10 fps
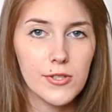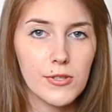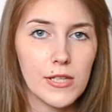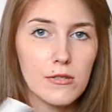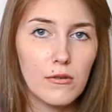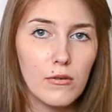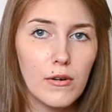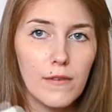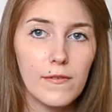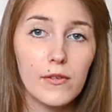So that's cool.
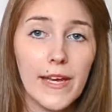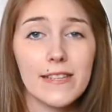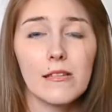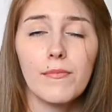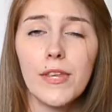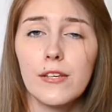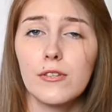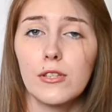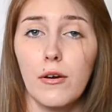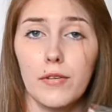If you like something, you
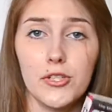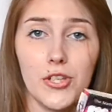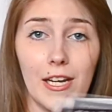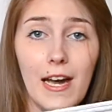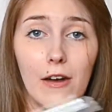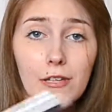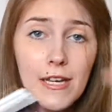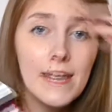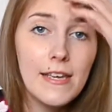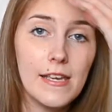can always check out
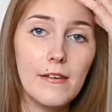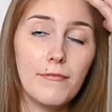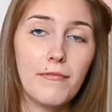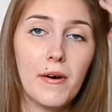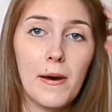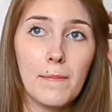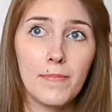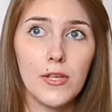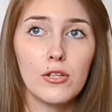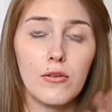if
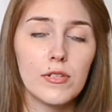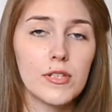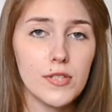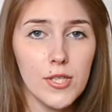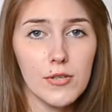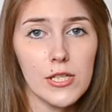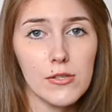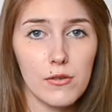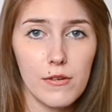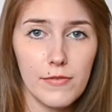you know, it's a series
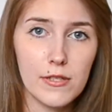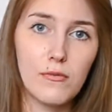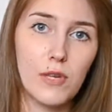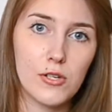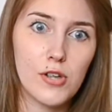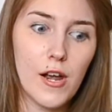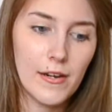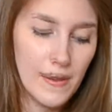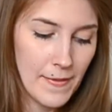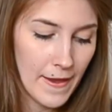or if it's a one
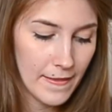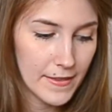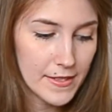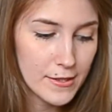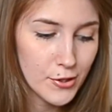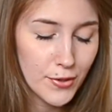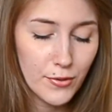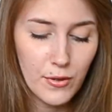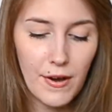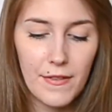shot. The two
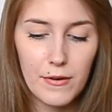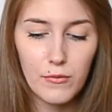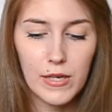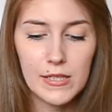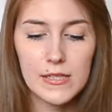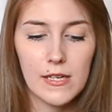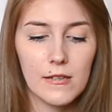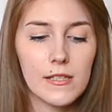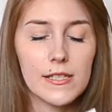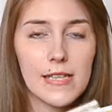other ones are
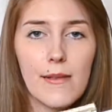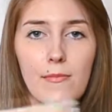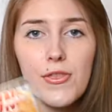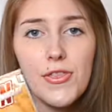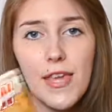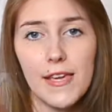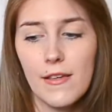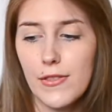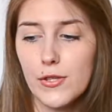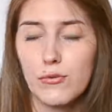the same thing.
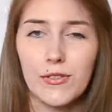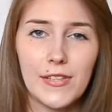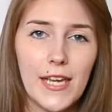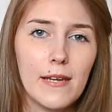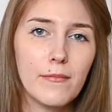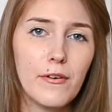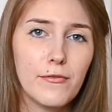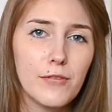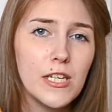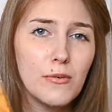This one came
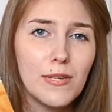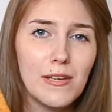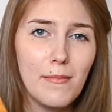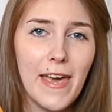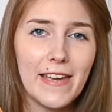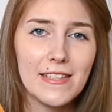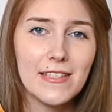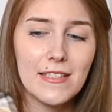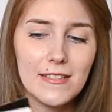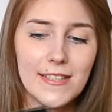free with a
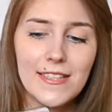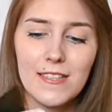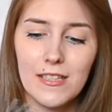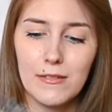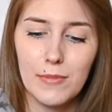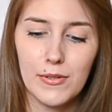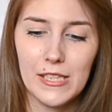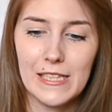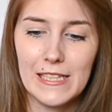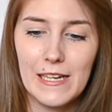magazine here in
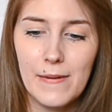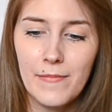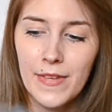Bulgaria.